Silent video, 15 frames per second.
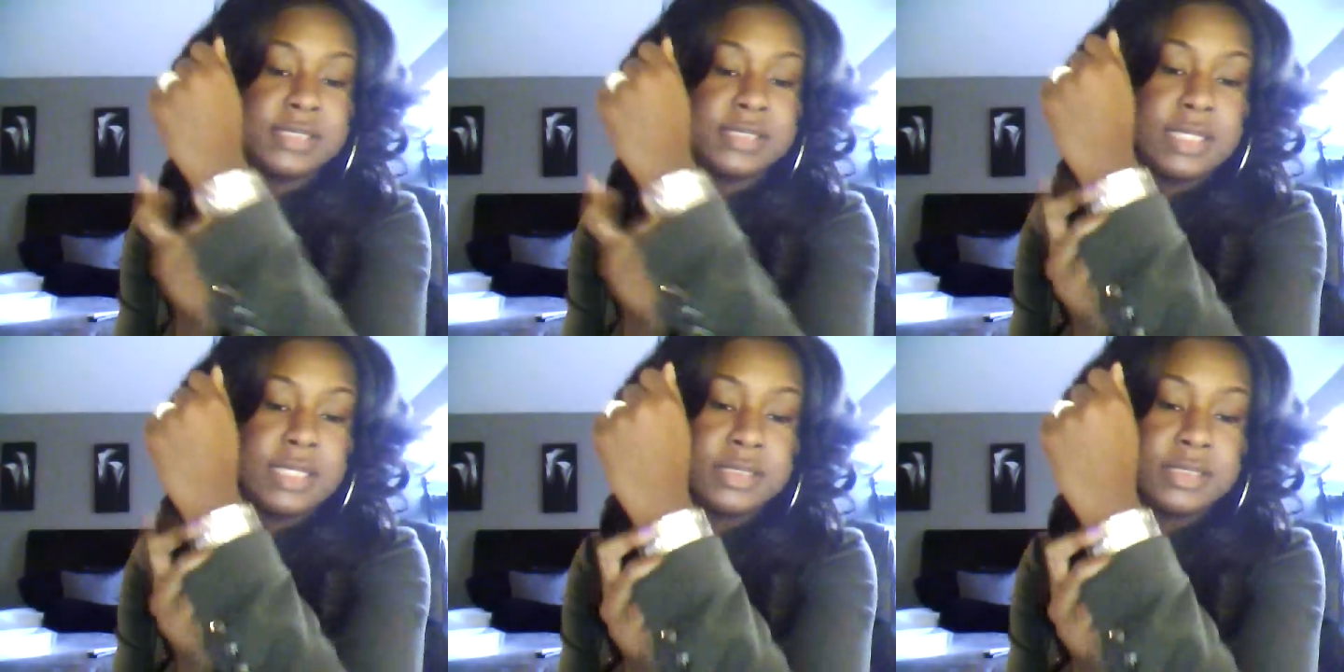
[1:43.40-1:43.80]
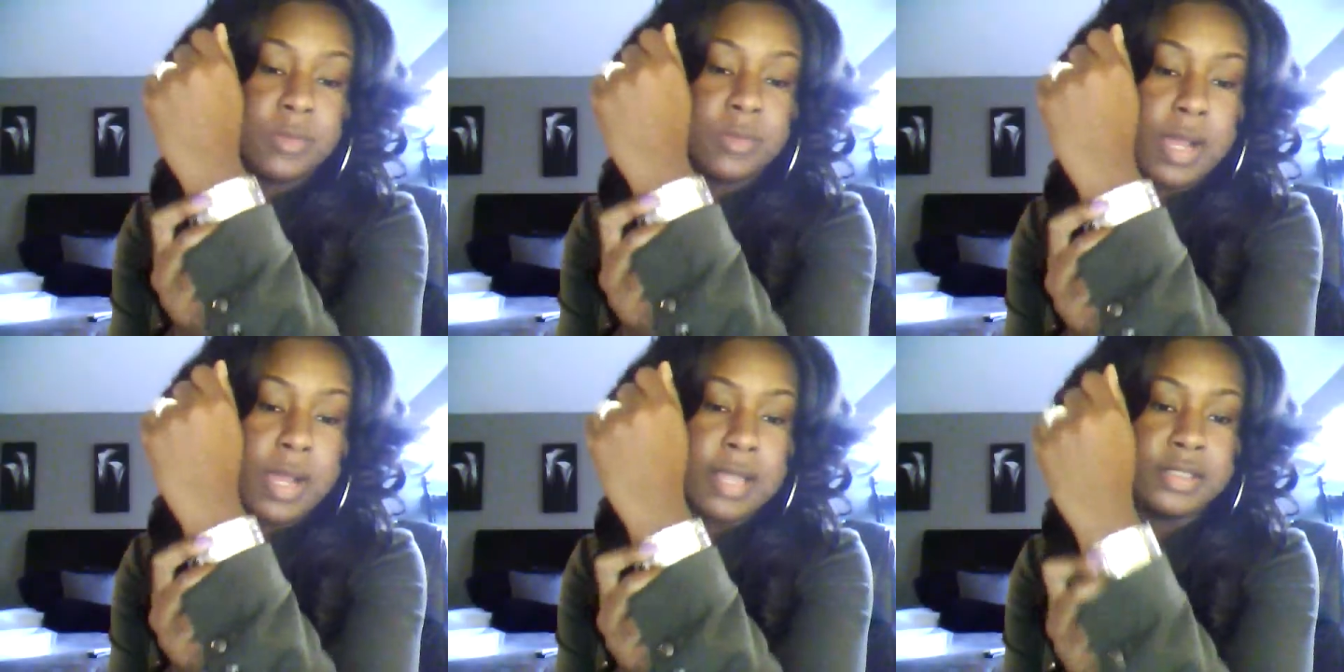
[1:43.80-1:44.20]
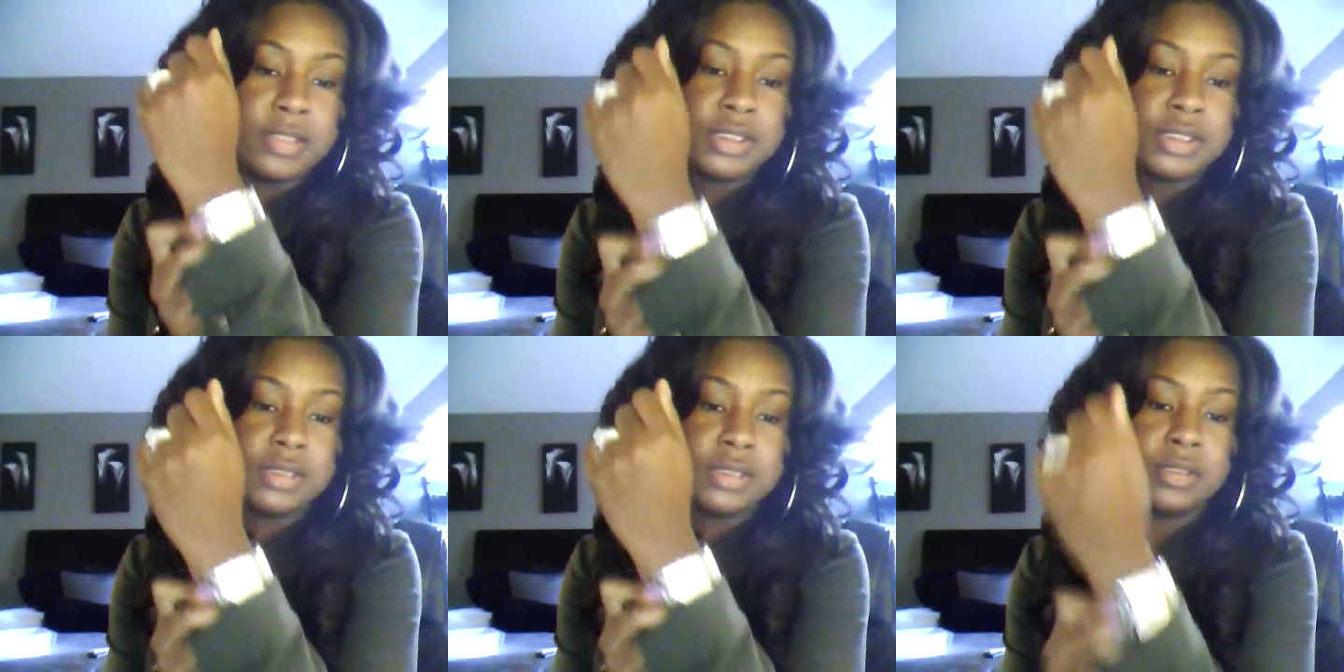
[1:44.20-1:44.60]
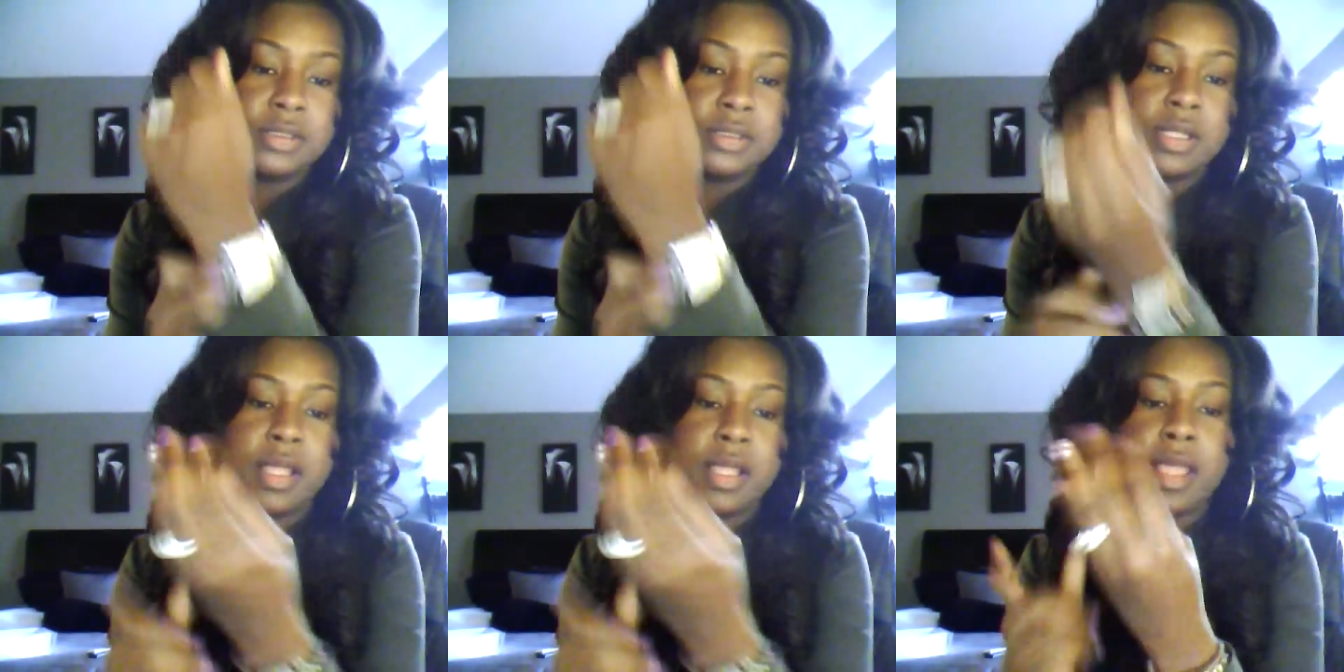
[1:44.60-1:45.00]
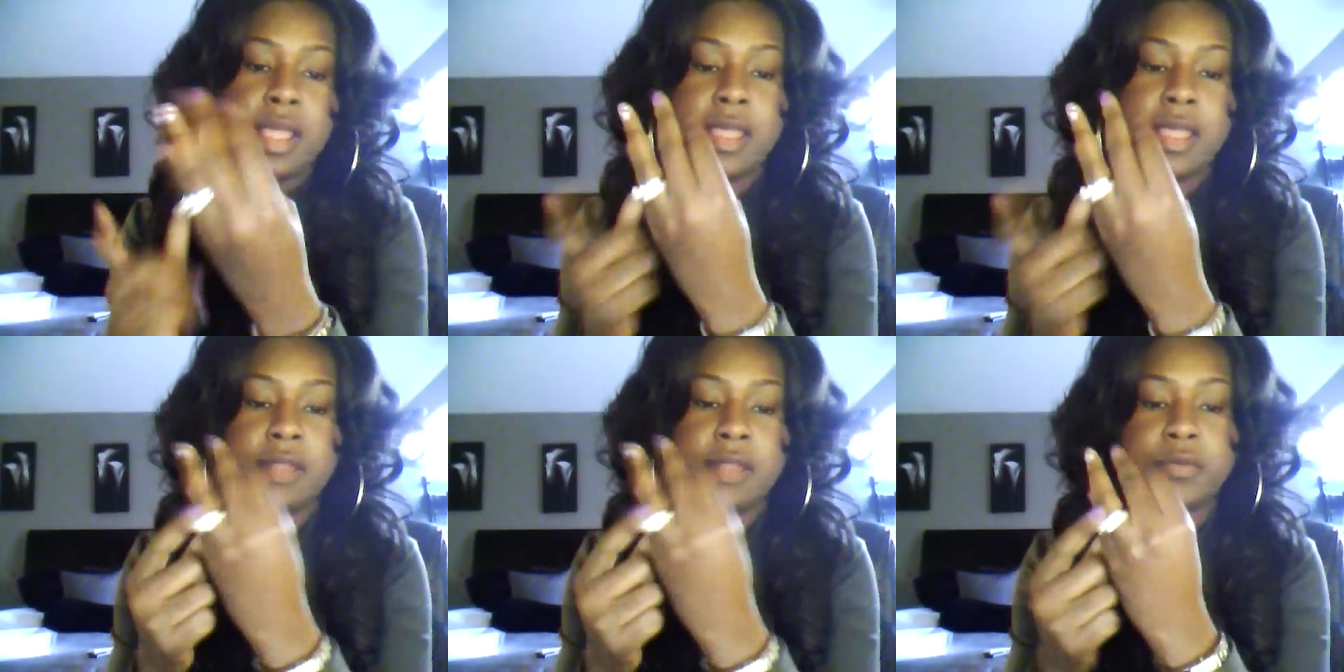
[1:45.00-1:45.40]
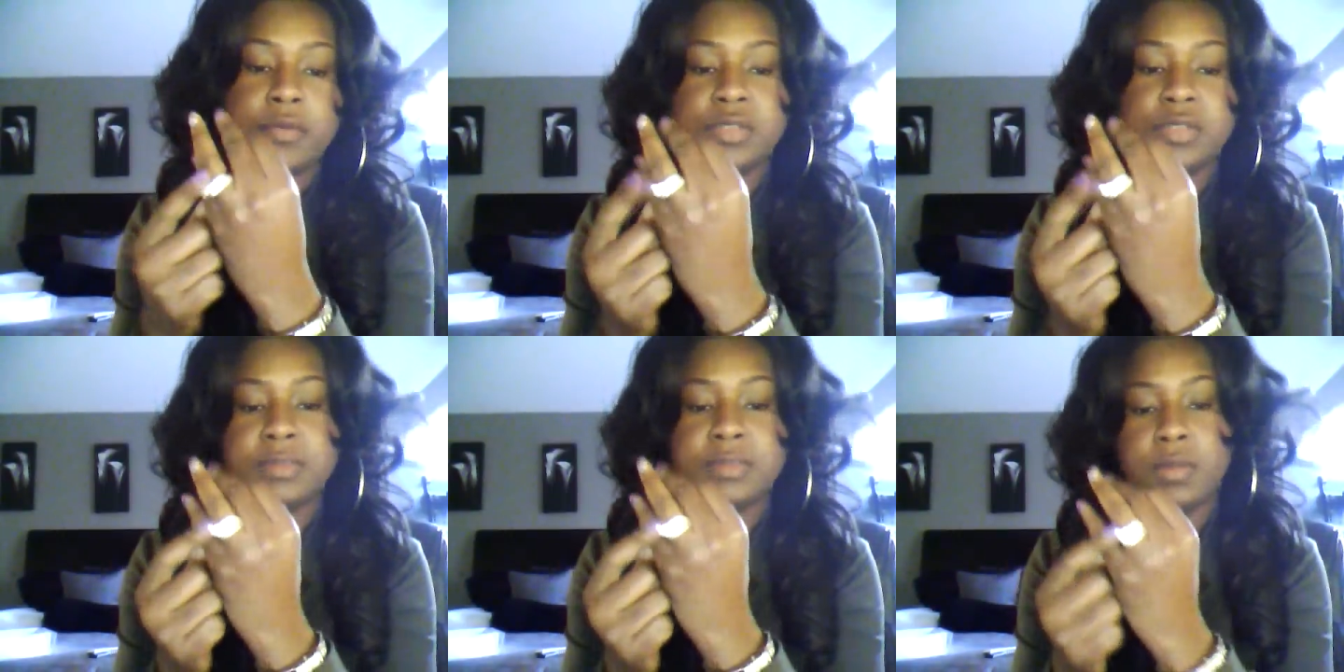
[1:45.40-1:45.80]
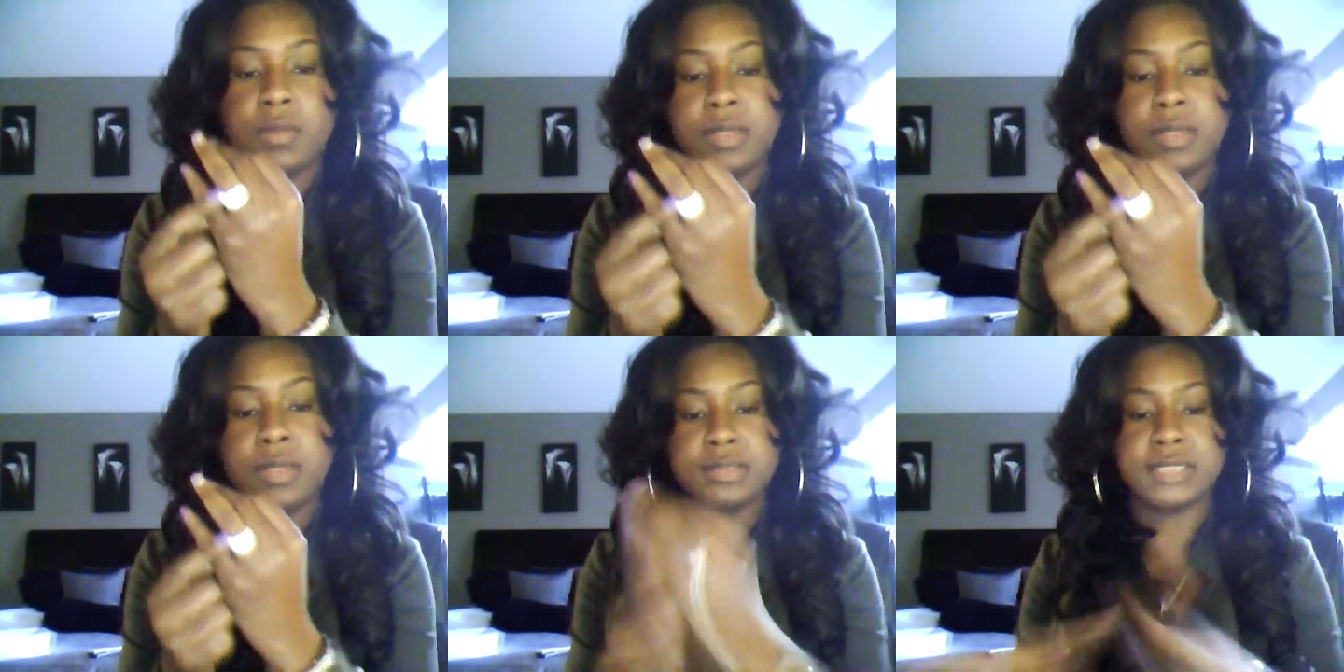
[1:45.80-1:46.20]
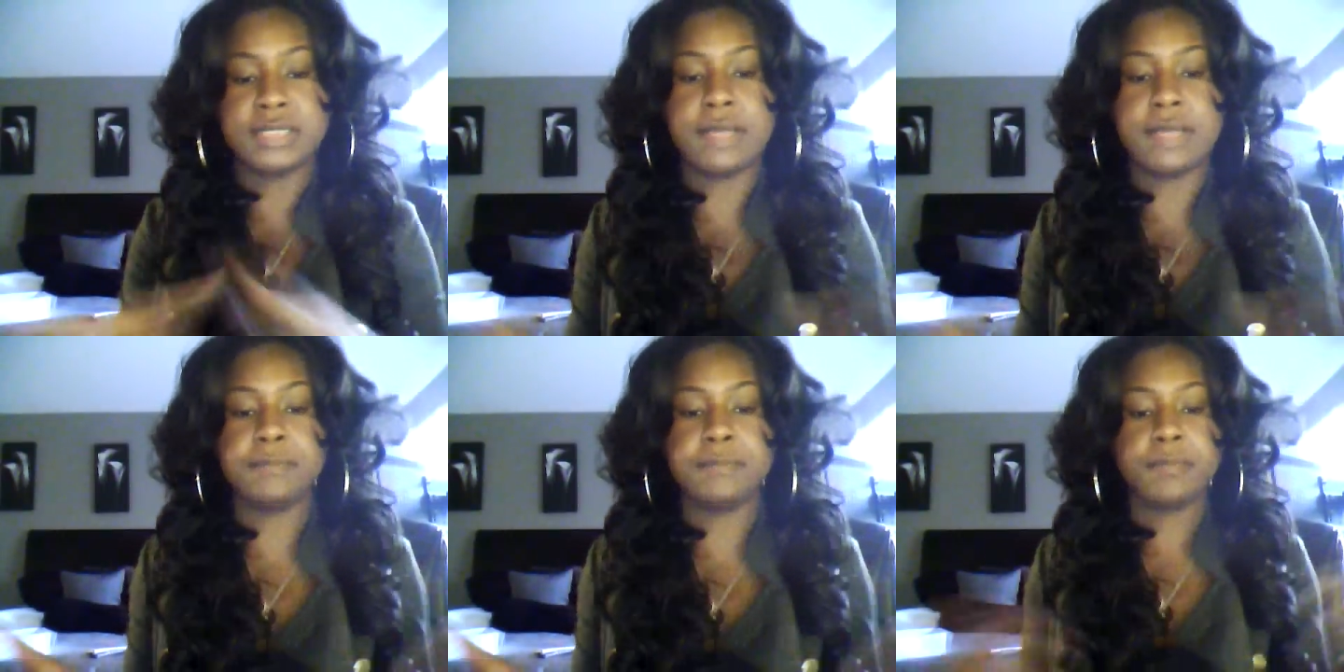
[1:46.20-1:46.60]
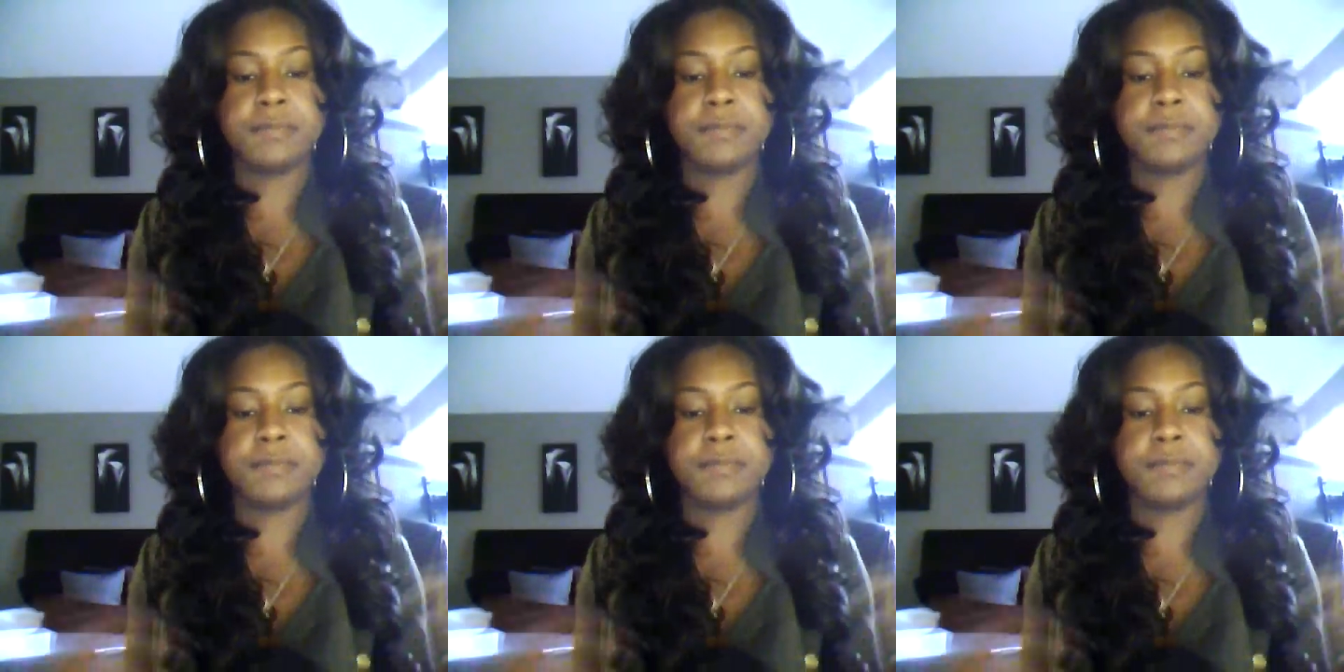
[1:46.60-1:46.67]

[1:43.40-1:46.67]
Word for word: Guess watch and of course my wedding set.